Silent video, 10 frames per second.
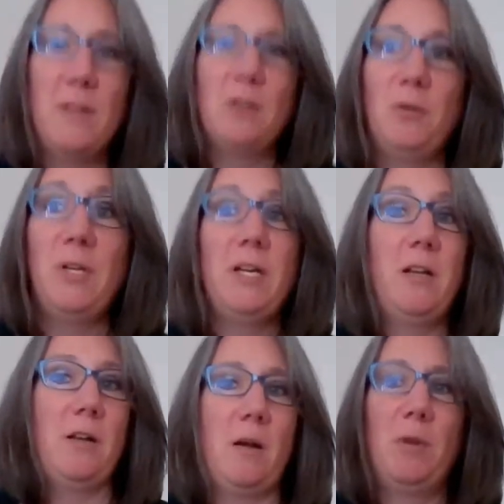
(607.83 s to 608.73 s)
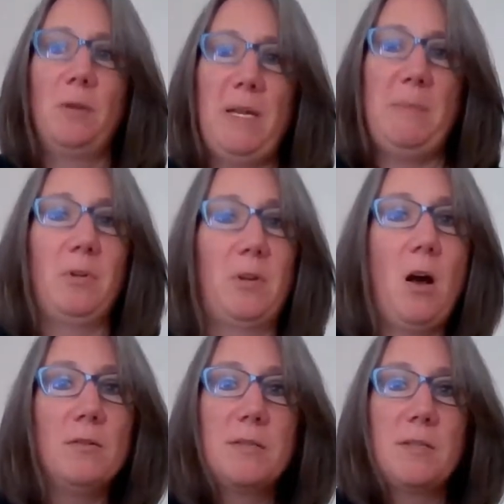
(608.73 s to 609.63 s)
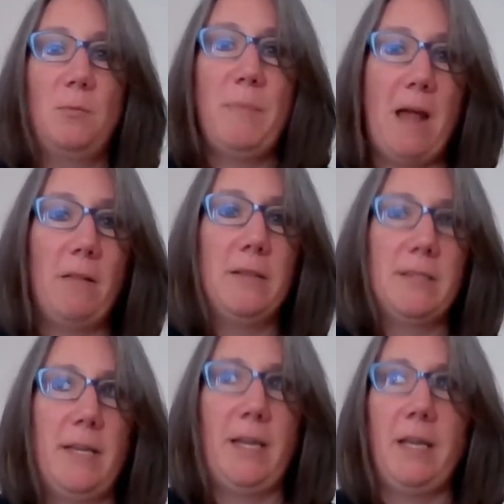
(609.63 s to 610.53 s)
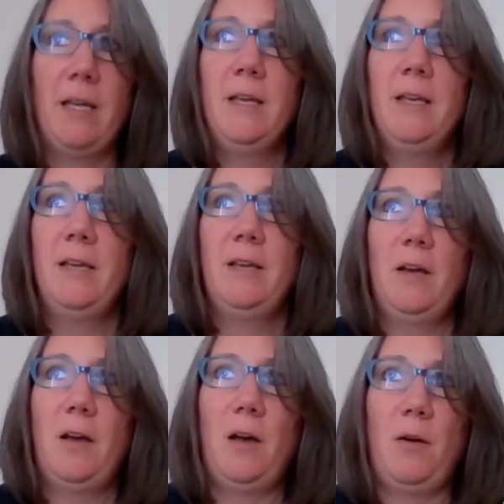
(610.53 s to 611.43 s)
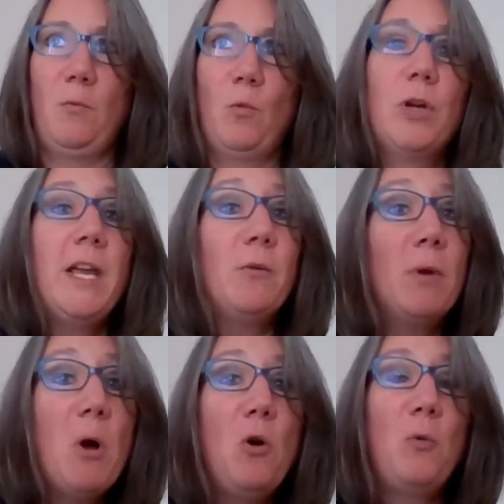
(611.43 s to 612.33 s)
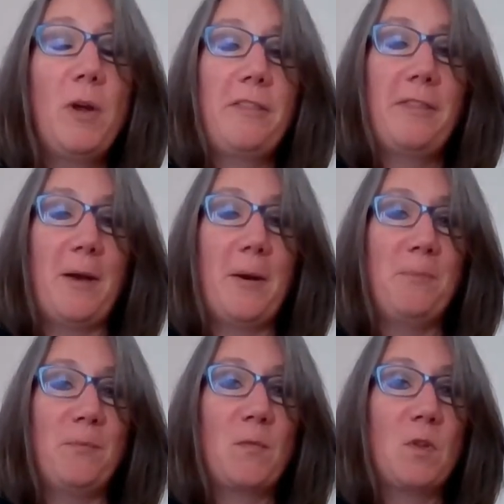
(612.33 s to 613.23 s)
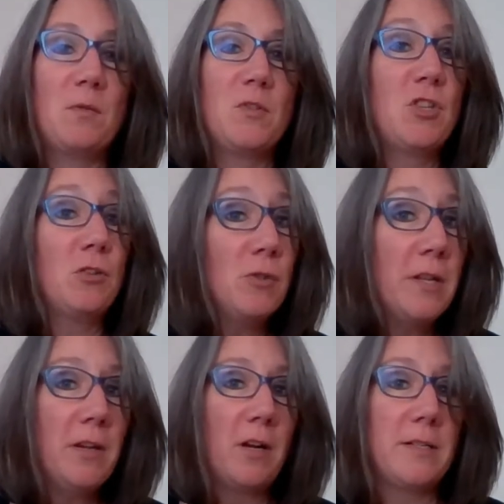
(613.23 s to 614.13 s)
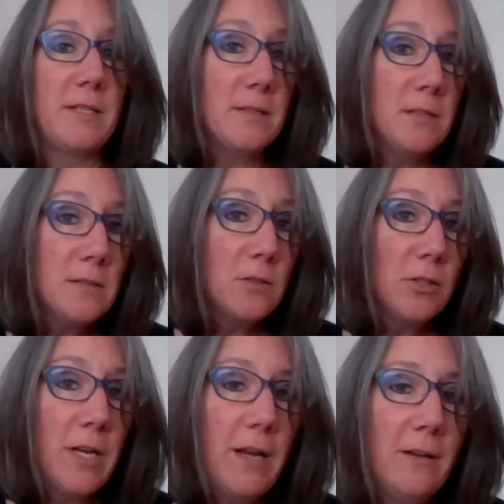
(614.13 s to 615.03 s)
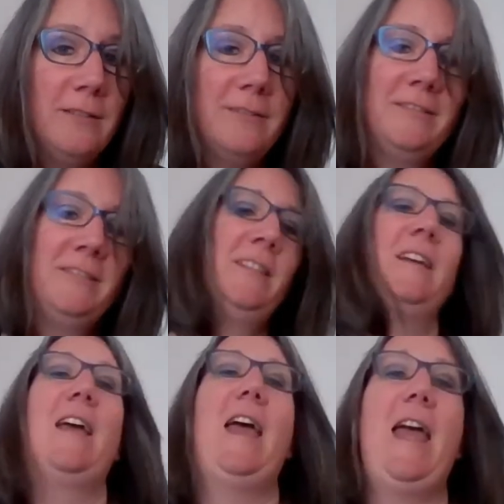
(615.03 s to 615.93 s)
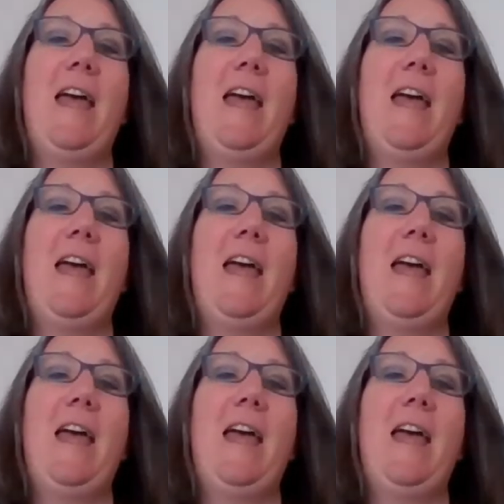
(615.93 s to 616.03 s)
included and a number of people are also balancing, working remote with children that are distance learning. Mm-hmm.